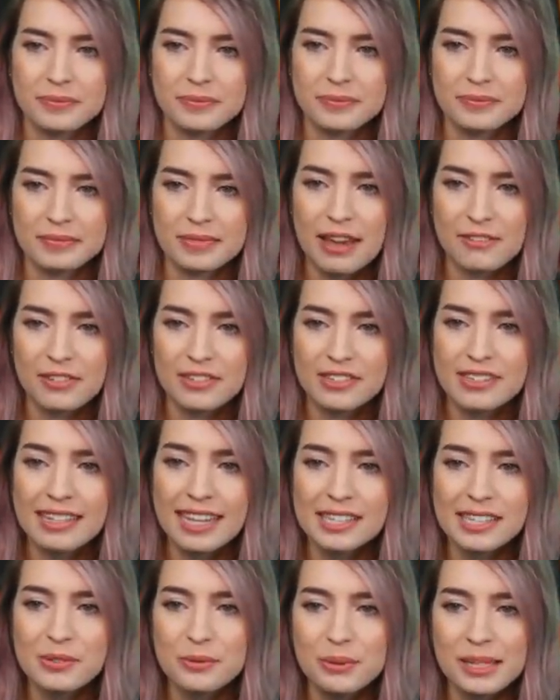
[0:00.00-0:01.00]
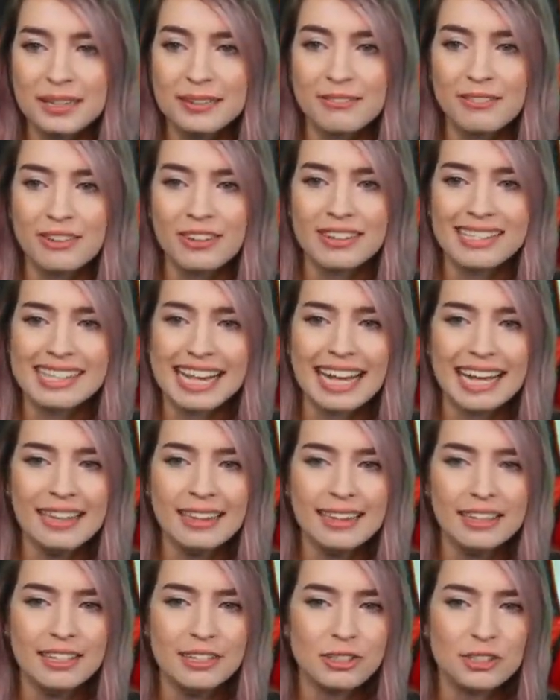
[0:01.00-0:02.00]
After 6 re-rolls, I got
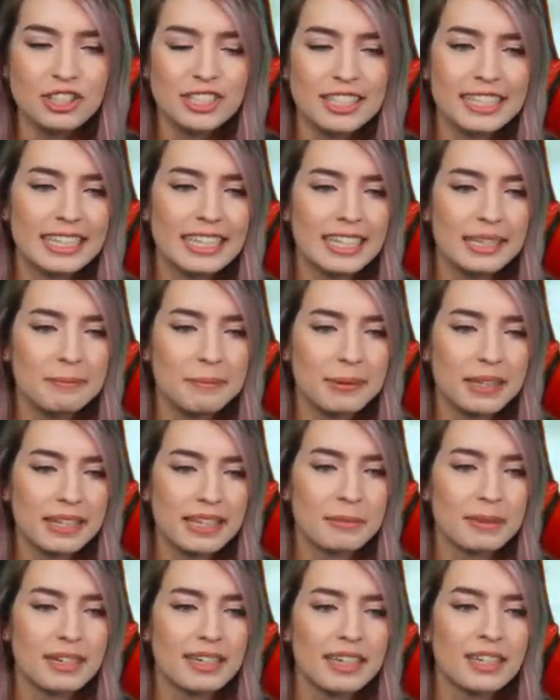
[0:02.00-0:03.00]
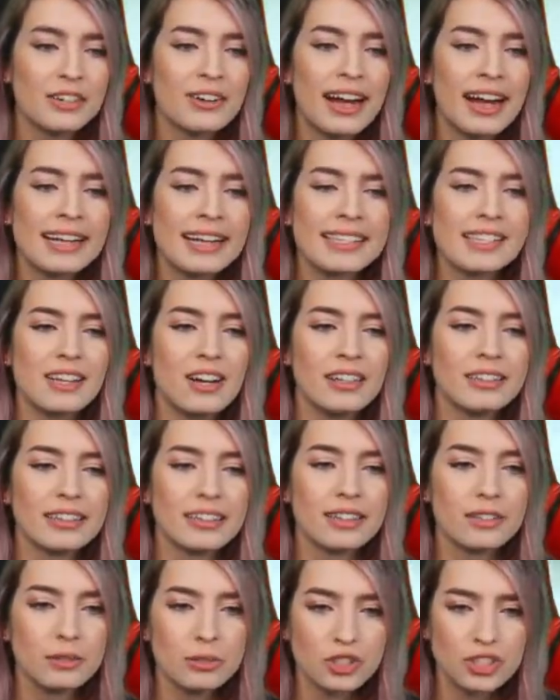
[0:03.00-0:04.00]
Lucian, keeping him. Congrats on
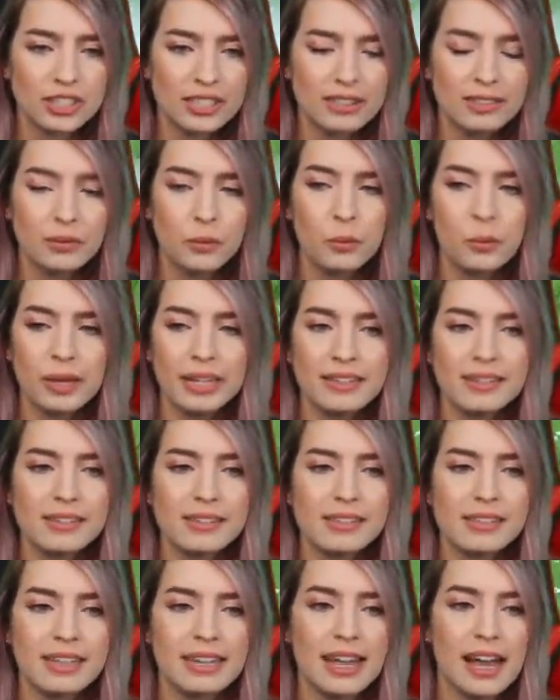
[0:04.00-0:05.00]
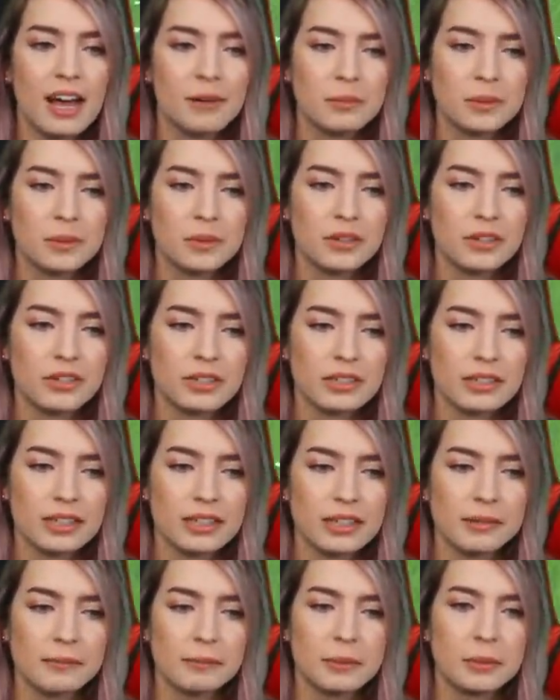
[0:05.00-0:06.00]
Lucian. Wind is gonna help you out
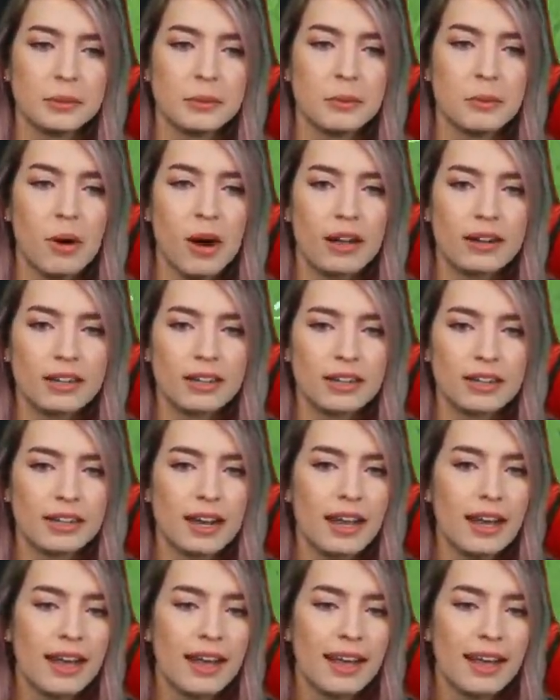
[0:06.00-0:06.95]
early between water.